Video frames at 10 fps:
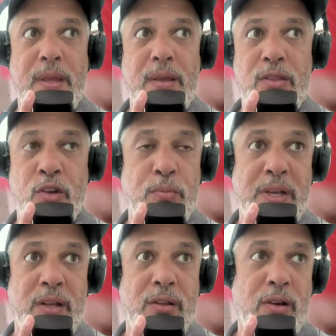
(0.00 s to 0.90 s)
There'll
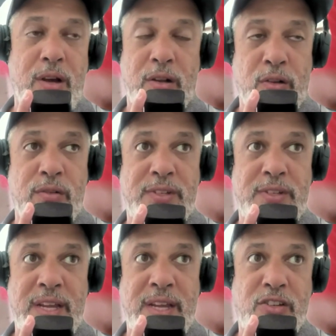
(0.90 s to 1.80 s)
be a lot of
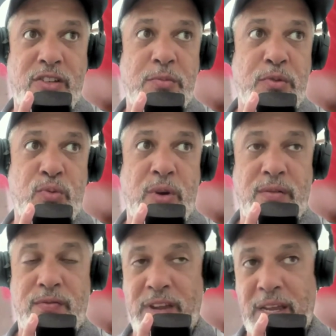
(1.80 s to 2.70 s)
tensions between
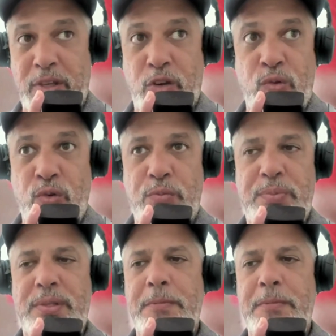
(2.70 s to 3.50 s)
family groups,